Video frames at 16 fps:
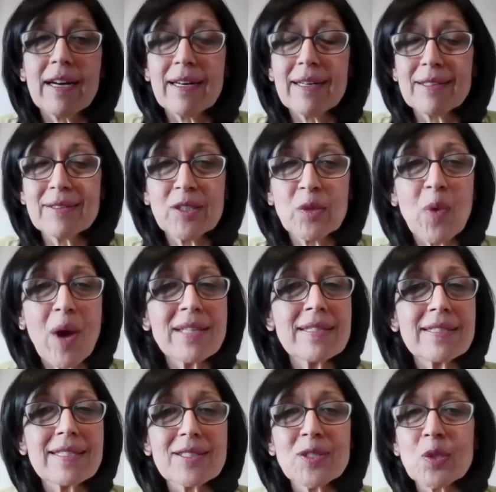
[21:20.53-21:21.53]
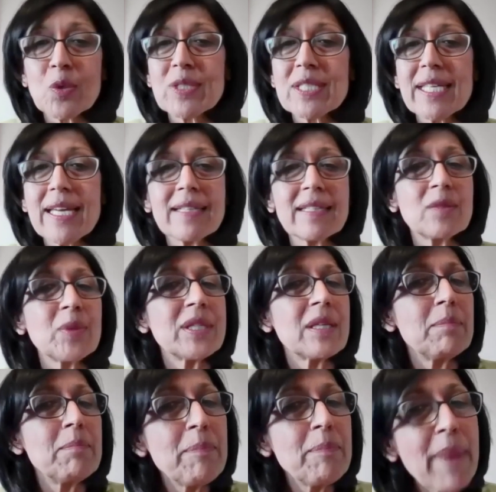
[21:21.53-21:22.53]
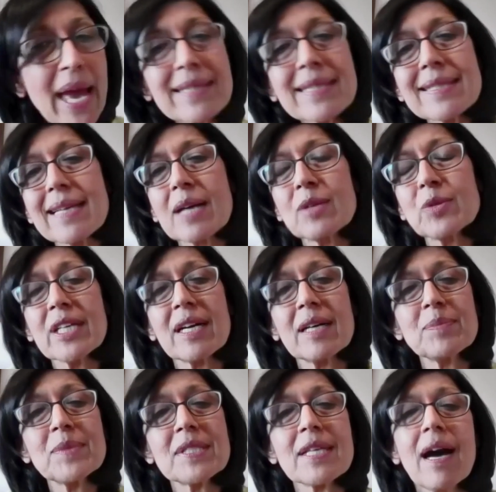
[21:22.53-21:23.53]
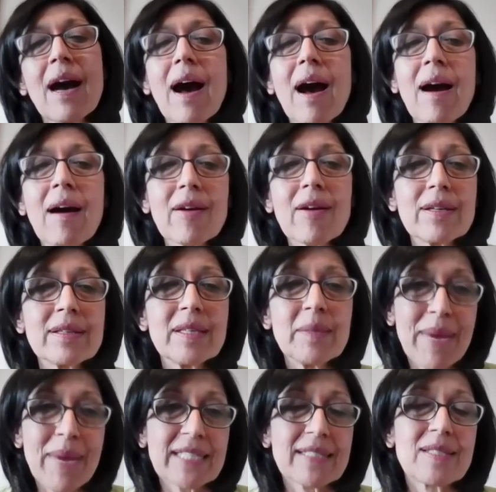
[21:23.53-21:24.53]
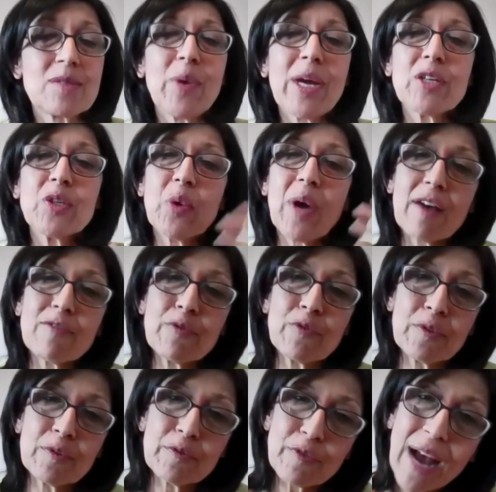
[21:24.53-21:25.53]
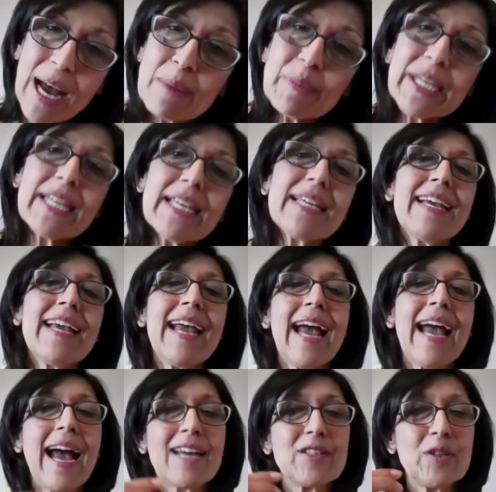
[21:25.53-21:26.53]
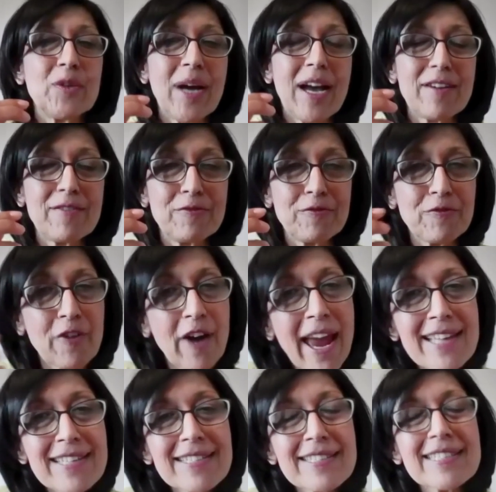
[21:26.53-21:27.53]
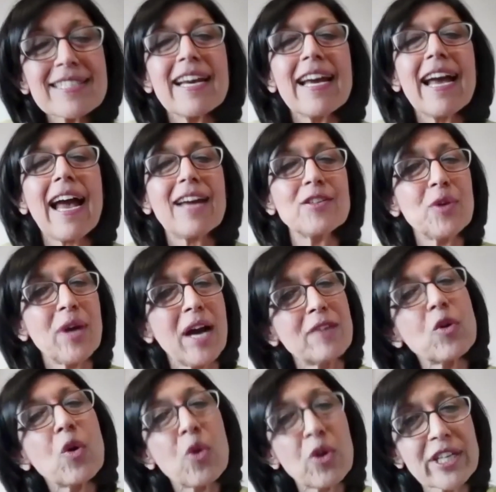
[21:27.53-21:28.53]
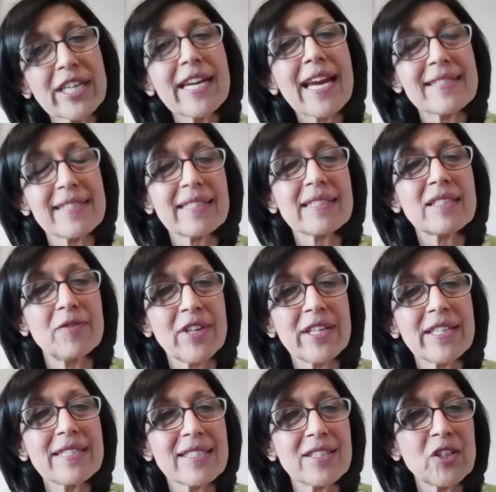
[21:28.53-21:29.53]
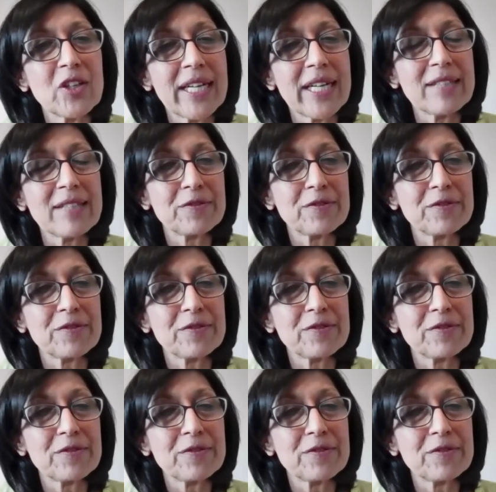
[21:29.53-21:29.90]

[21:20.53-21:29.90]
the ones associated with the best outcomes are the mixed, where you have family and you have friends and you have organized activities in your life.